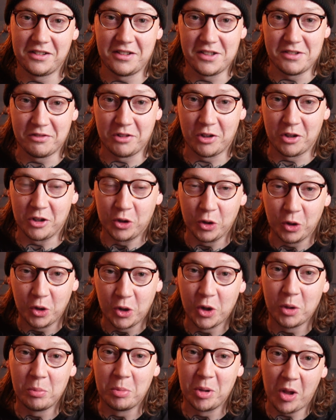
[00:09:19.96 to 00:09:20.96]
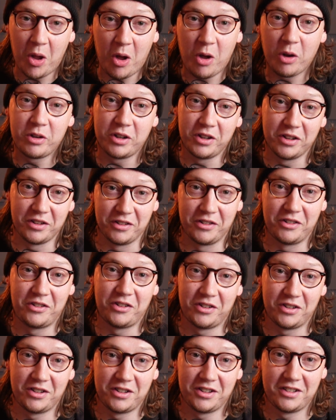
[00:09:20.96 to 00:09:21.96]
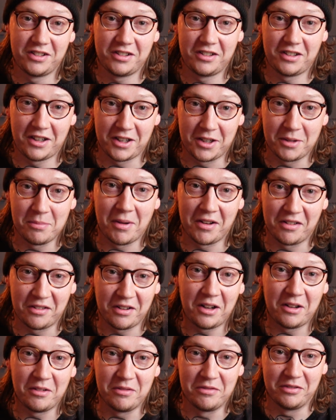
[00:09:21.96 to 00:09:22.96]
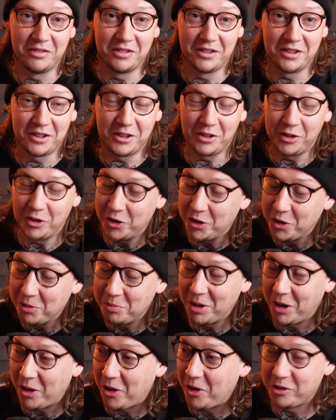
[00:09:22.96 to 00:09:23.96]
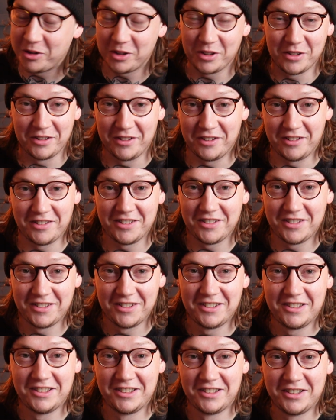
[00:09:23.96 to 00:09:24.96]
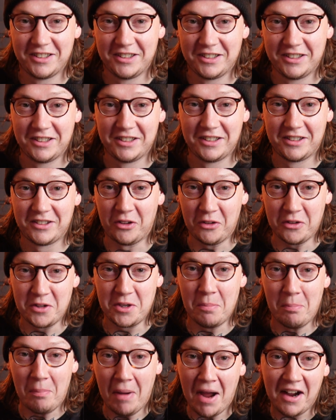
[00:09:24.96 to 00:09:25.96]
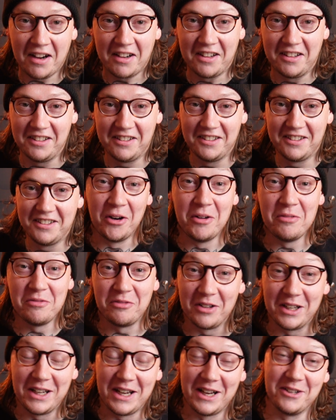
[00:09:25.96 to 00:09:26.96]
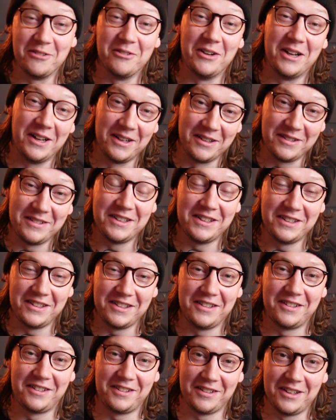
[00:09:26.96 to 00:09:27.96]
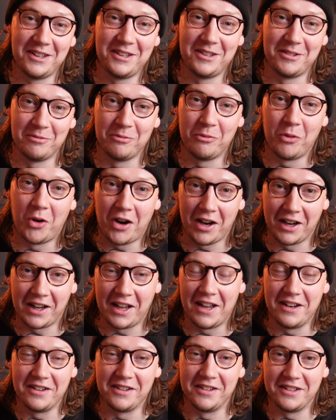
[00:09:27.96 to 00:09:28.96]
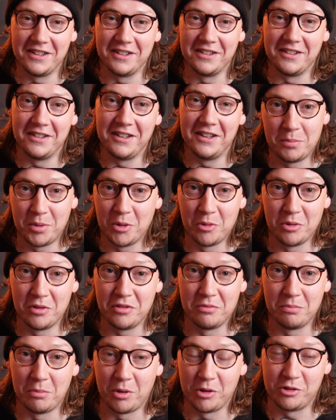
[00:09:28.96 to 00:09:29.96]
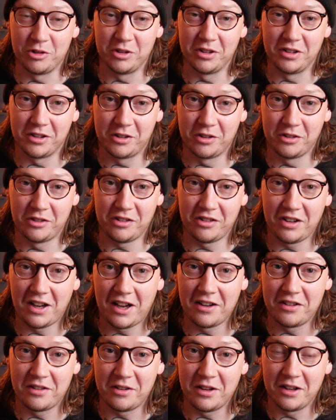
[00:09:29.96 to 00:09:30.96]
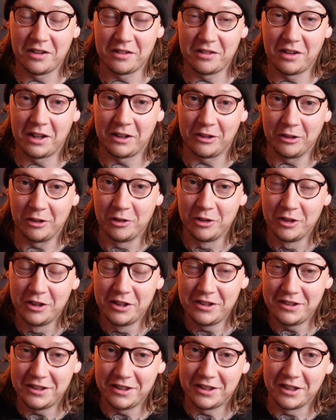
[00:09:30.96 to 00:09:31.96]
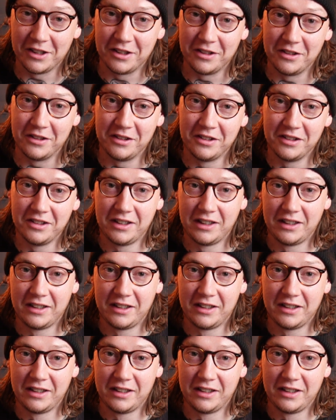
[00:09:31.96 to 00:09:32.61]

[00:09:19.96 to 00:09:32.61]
you've got a global audience like myself. Global audience on your back. Hopefully, anyway, you see what I kind of did. The beauty of modular, because it's high stakes Lego, you can